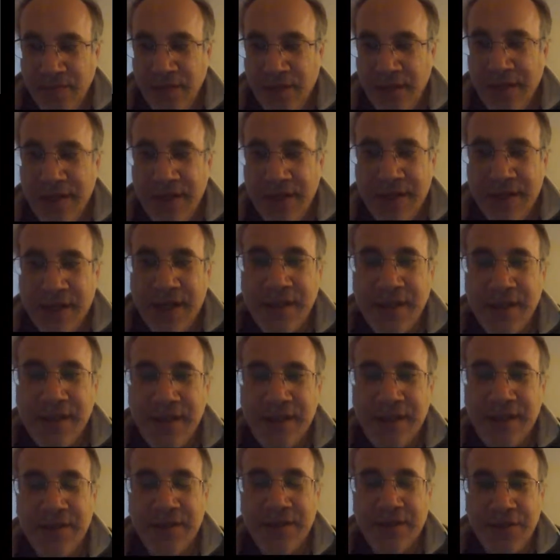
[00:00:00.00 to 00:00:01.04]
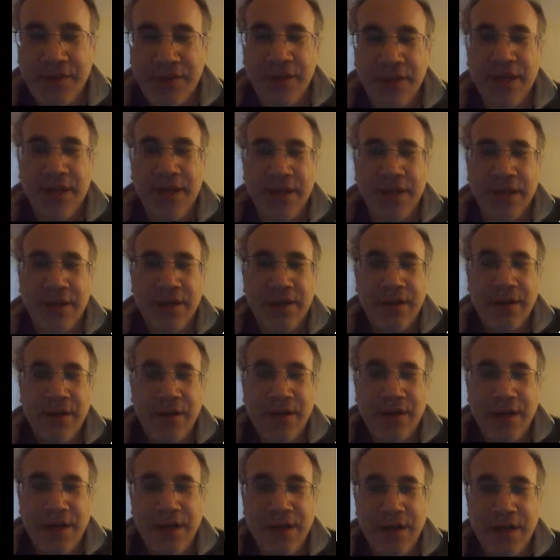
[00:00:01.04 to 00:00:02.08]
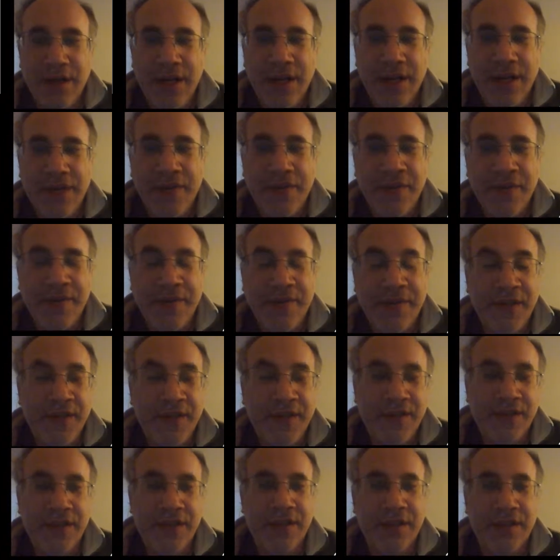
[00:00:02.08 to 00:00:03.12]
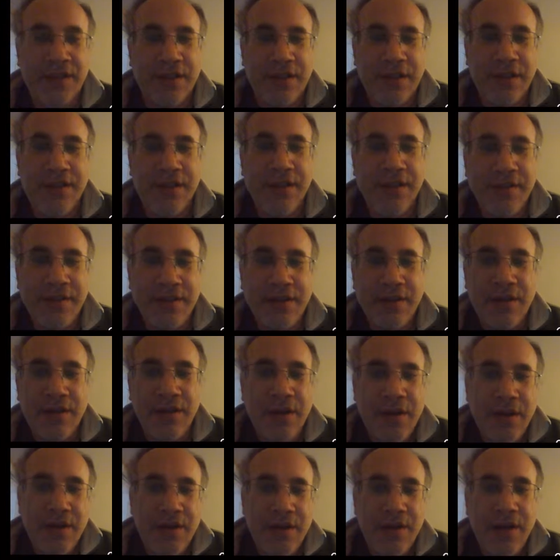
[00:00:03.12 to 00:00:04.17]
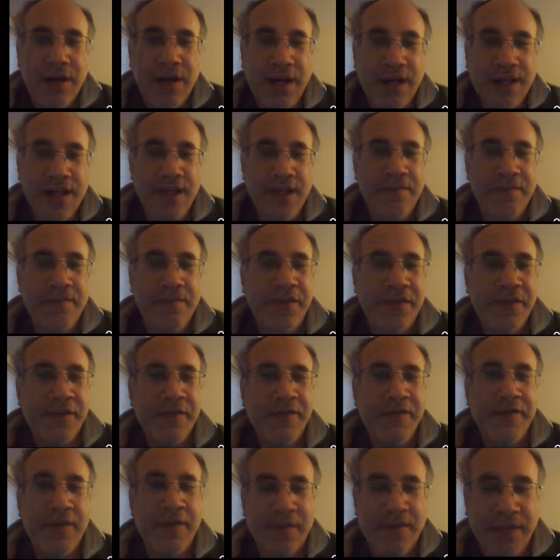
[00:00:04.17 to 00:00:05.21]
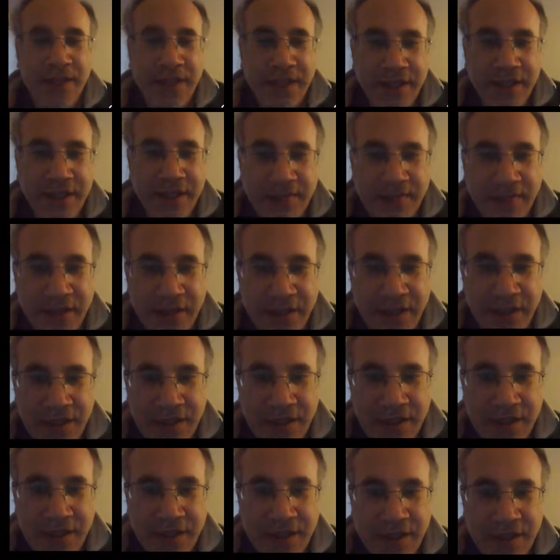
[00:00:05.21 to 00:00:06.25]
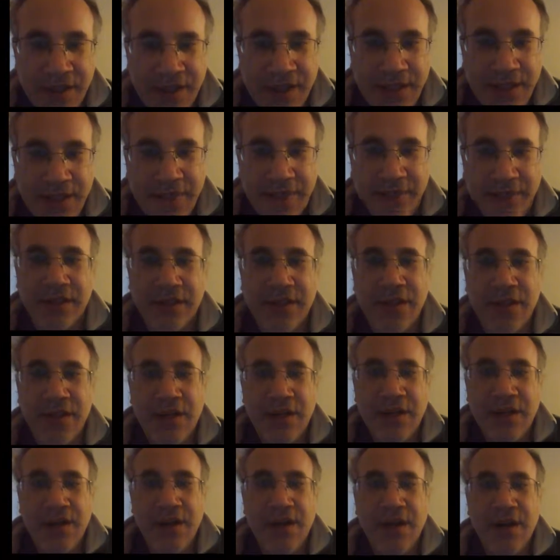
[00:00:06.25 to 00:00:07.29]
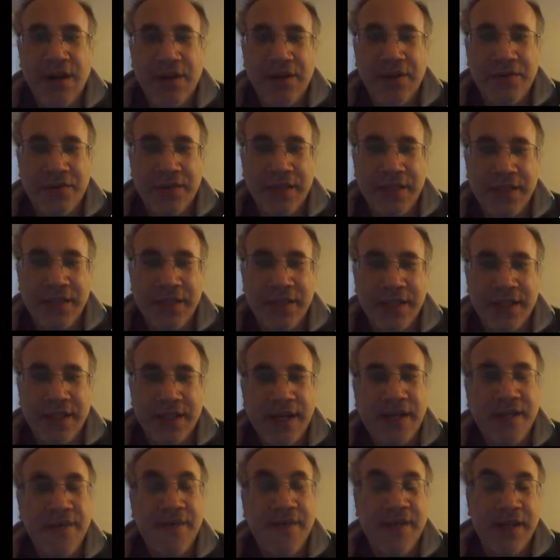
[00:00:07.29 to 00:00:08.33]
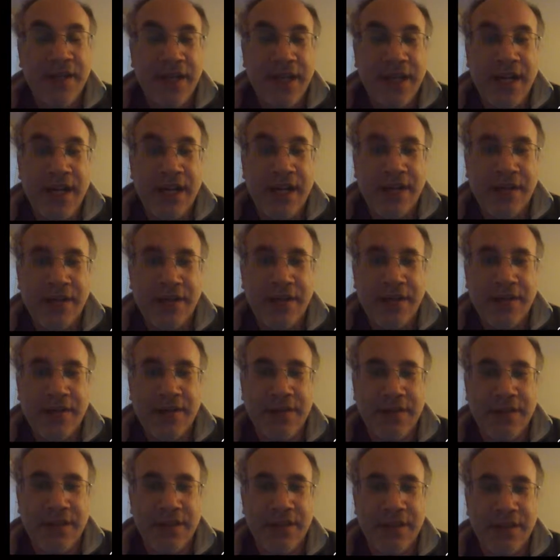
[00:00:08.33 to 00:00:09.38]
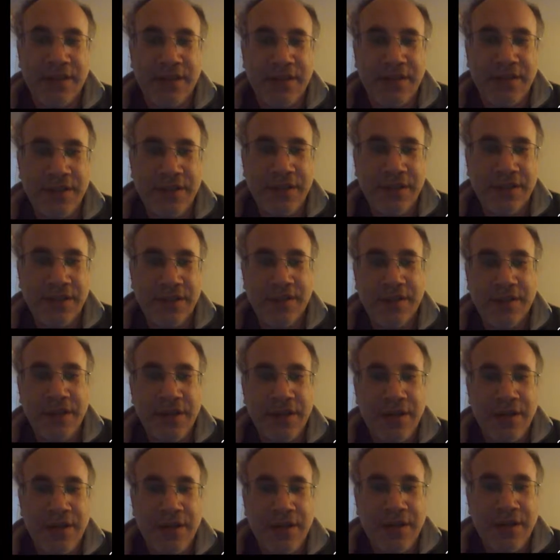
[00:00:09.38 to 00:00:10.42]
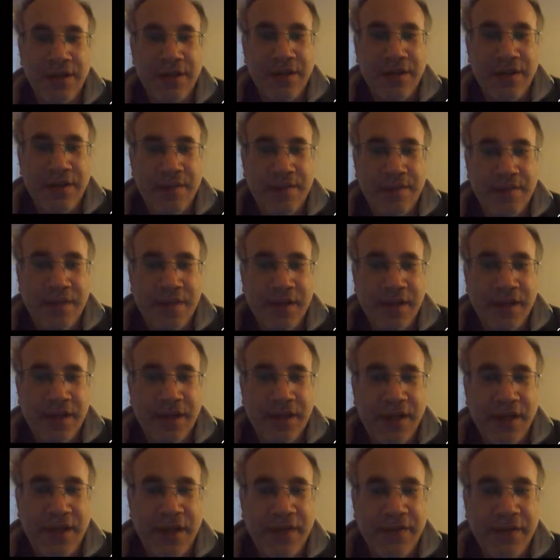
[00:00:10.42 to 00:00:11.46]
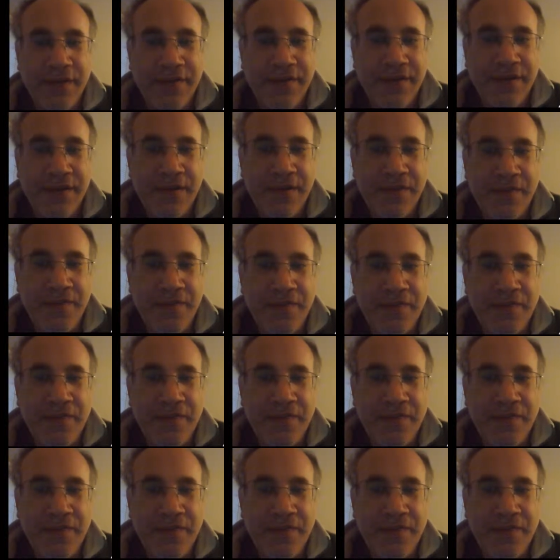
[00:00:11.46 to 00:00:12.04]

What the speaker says: international treaty, and there will be no deal. And this, I think most people except this little sliver agrees that that would be a catastrophic situation. But however,